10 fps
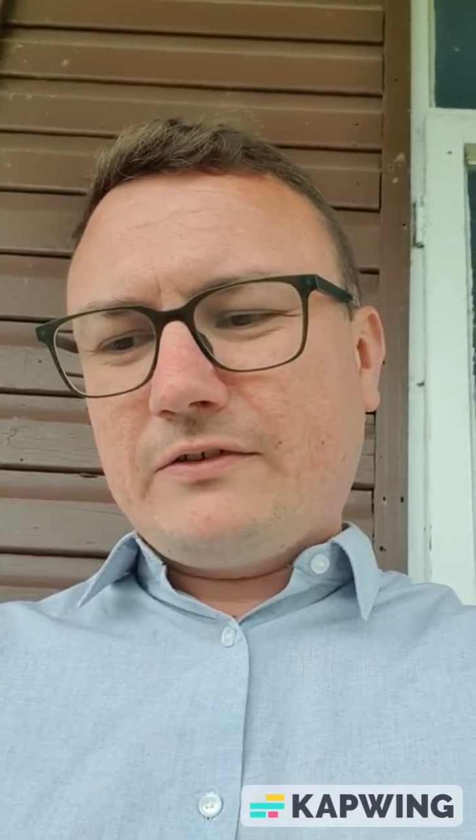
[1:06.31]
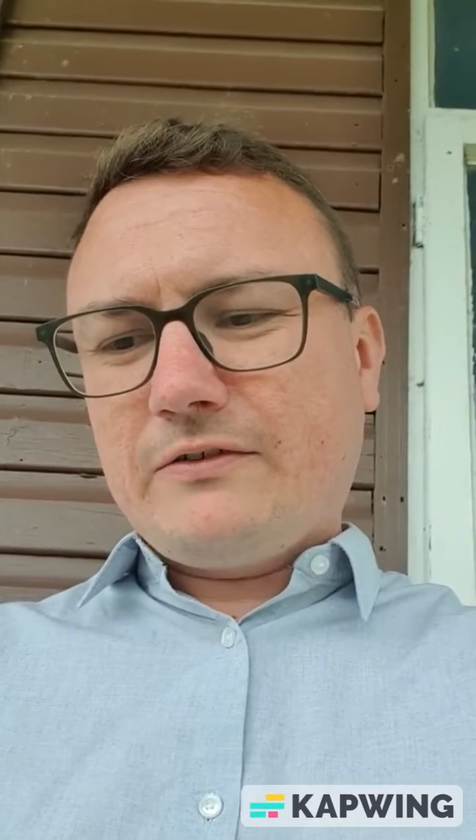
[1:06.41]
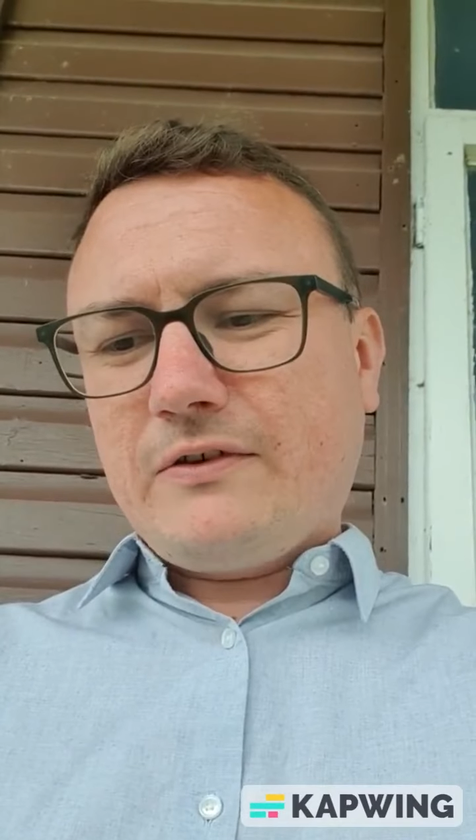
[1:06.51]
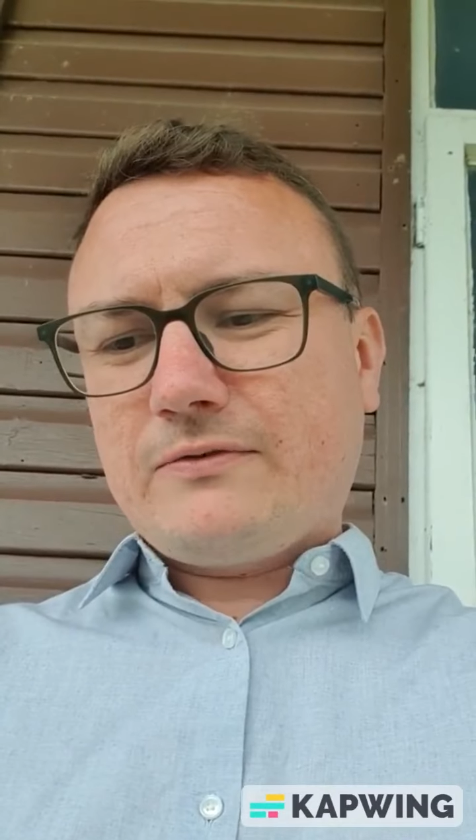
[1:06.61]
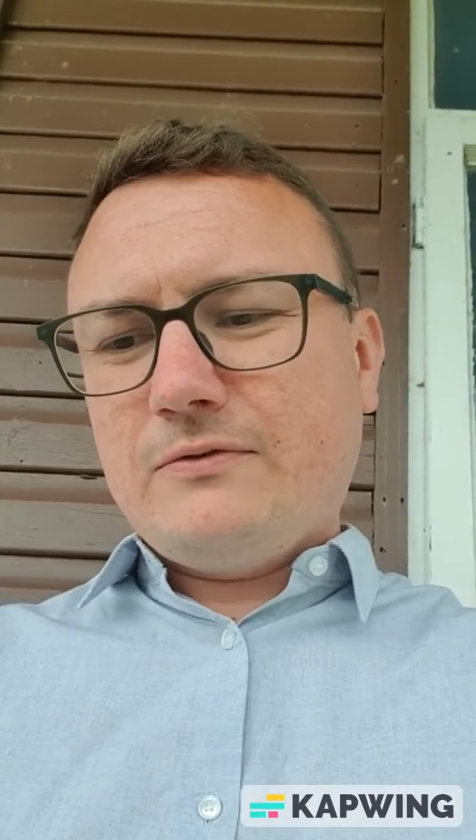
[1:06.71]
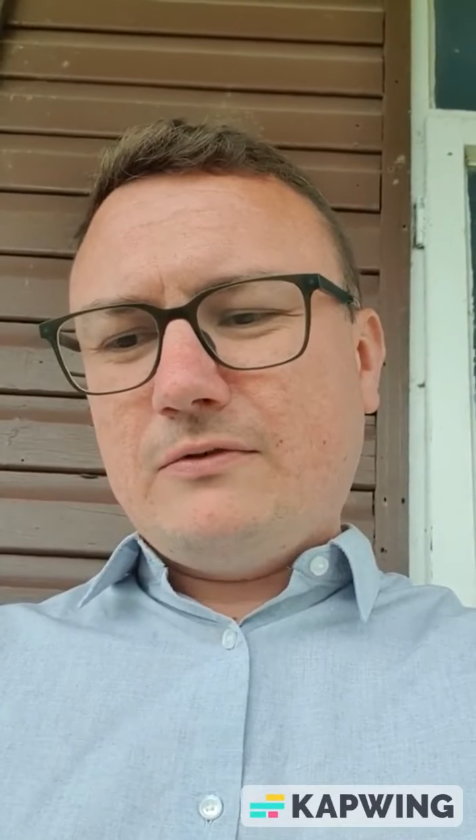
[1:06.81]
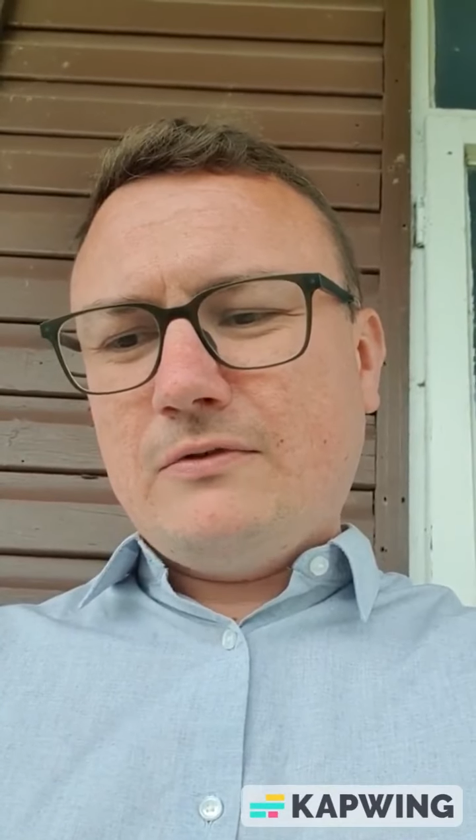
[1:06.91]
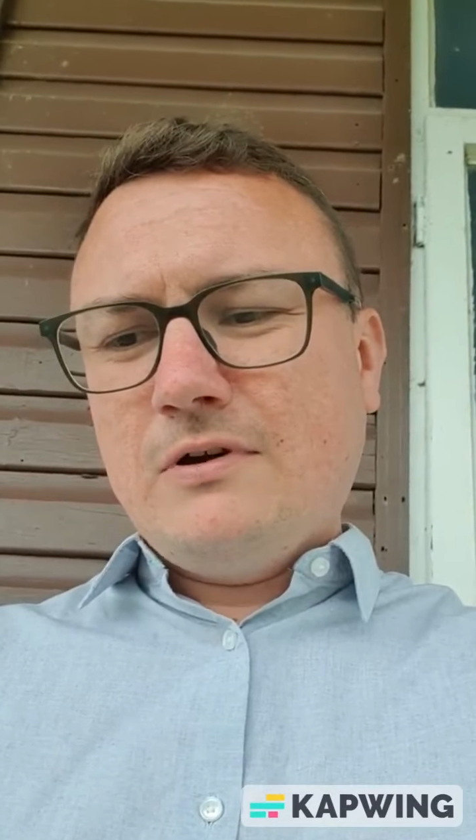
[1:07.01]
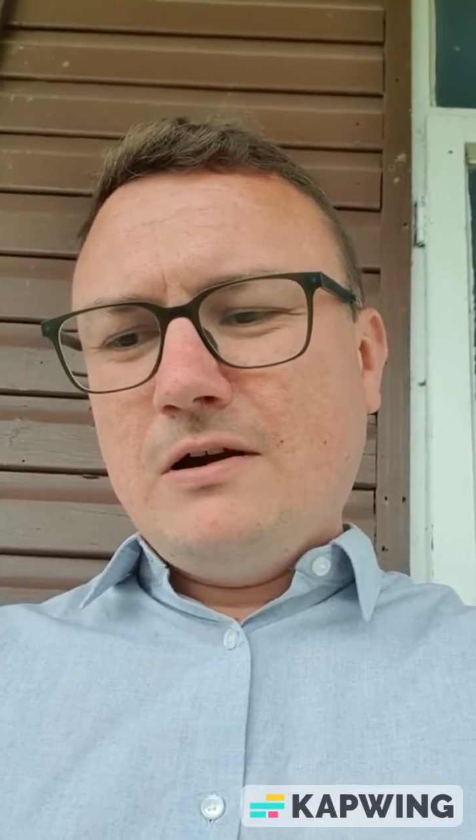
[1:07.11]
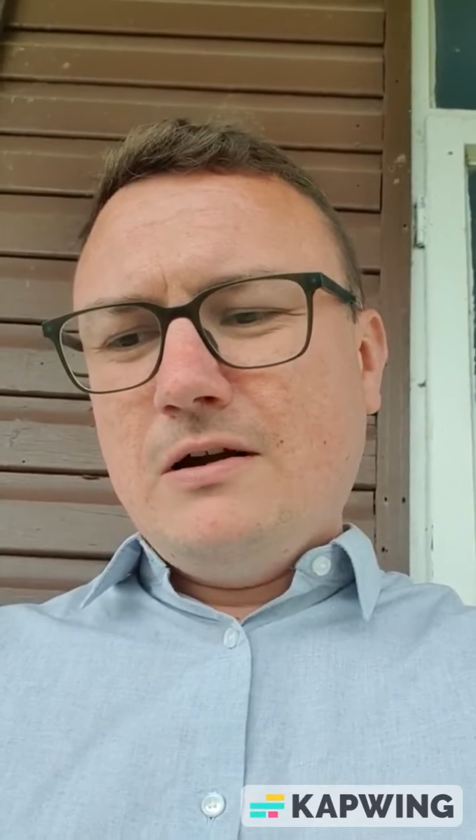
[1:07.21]

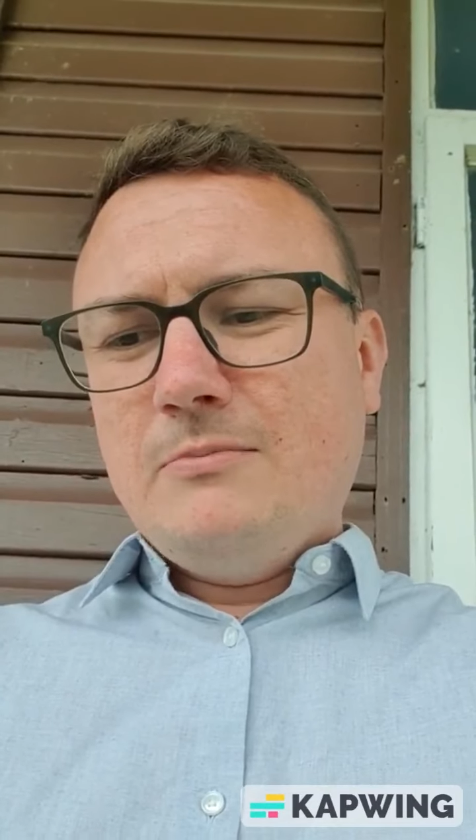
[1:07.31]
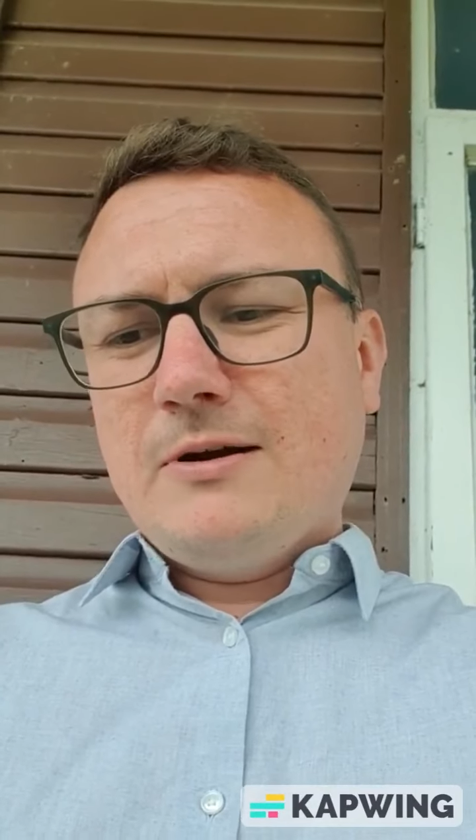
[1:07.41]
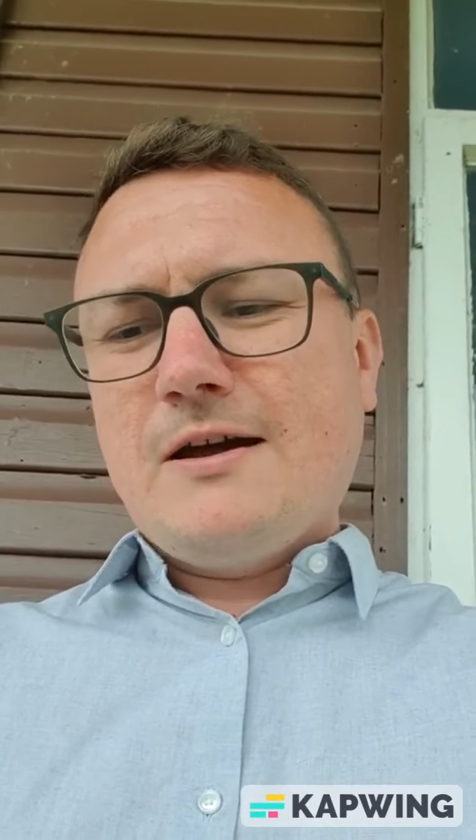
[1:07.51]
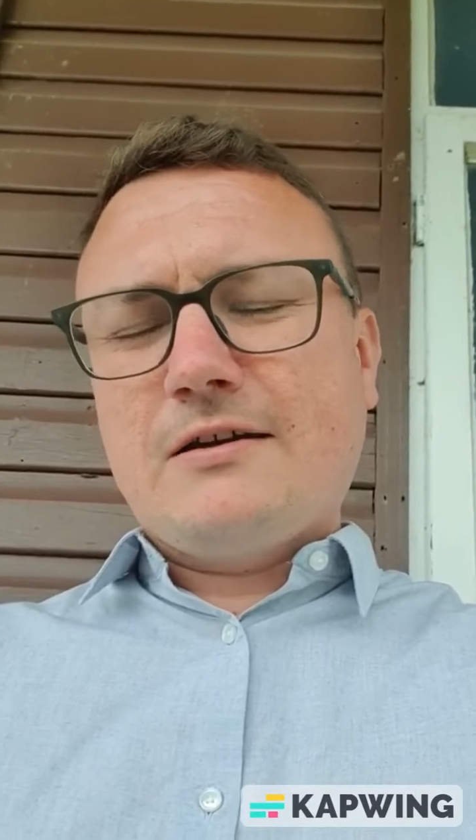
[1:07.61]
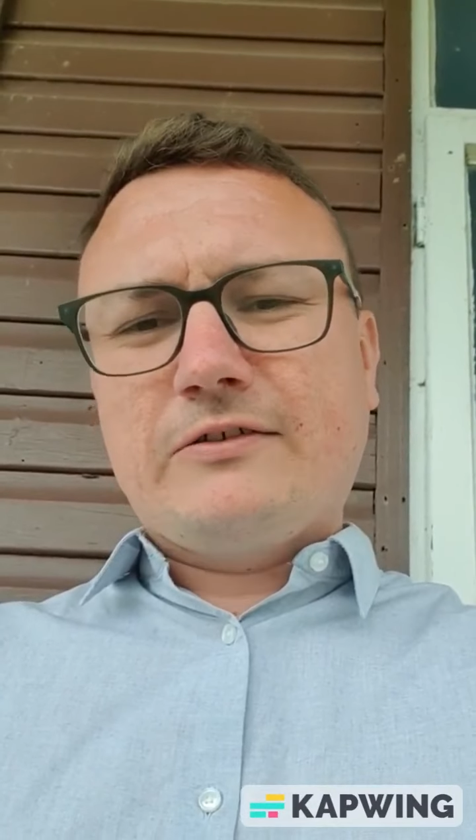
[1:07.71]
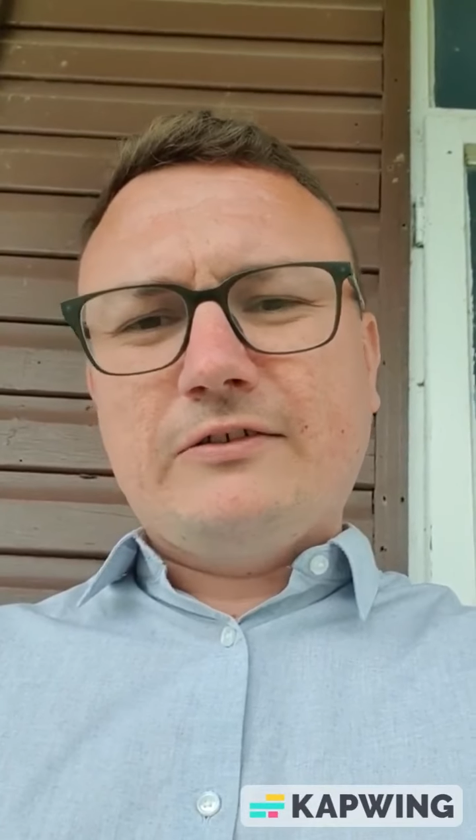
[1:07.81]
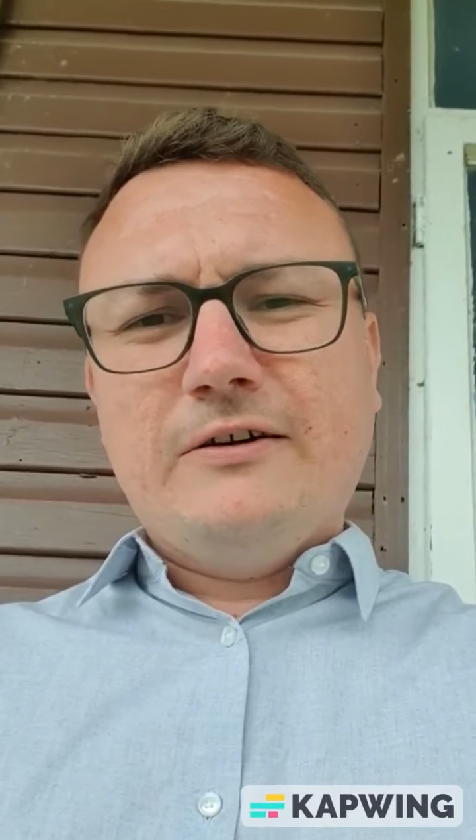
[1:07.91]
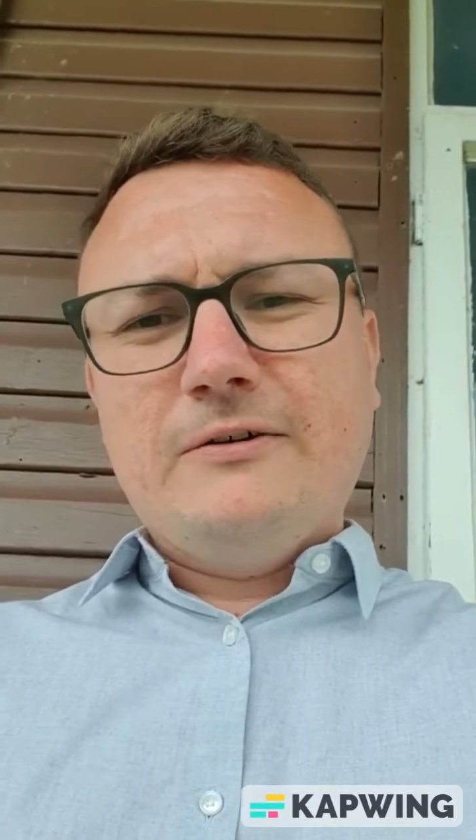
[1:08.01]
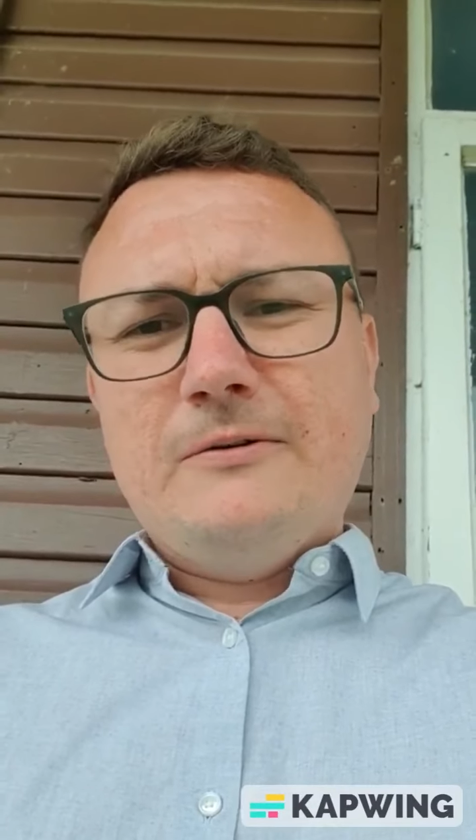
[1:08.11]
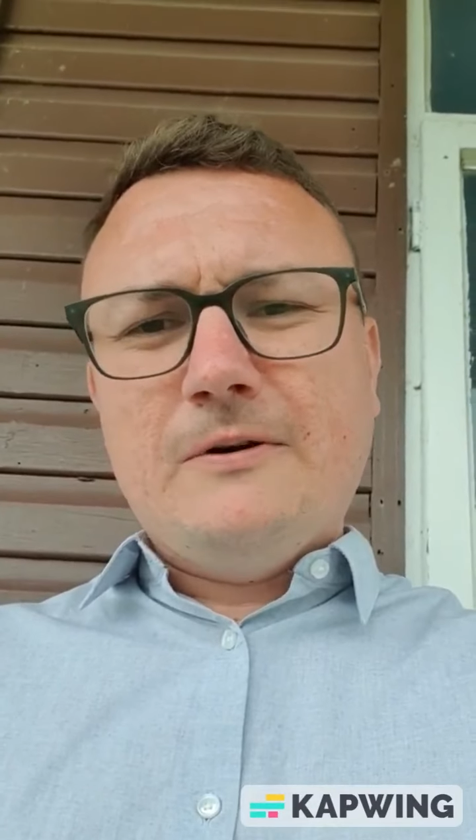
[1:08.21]
successful playing
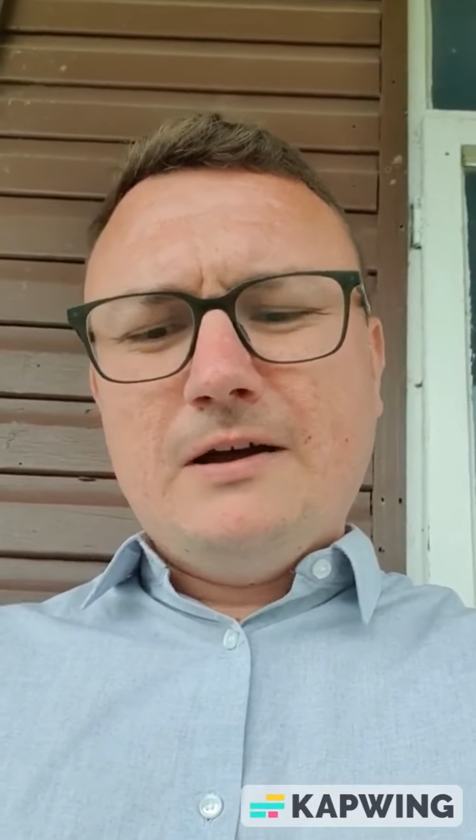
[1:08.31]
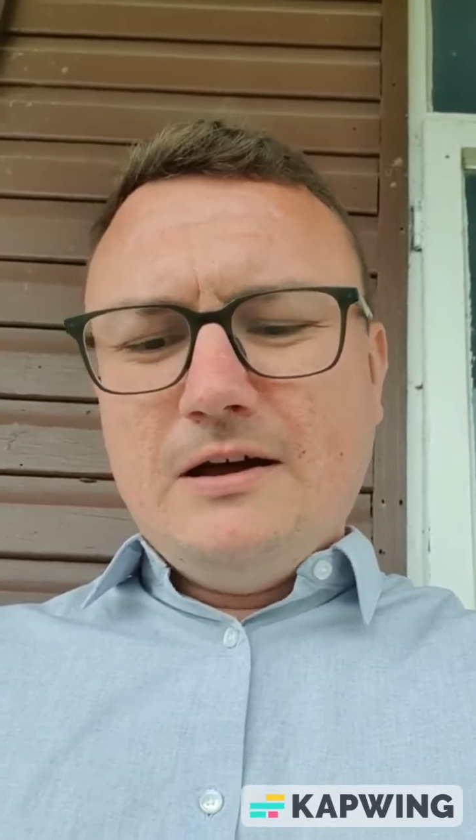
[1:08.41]
style,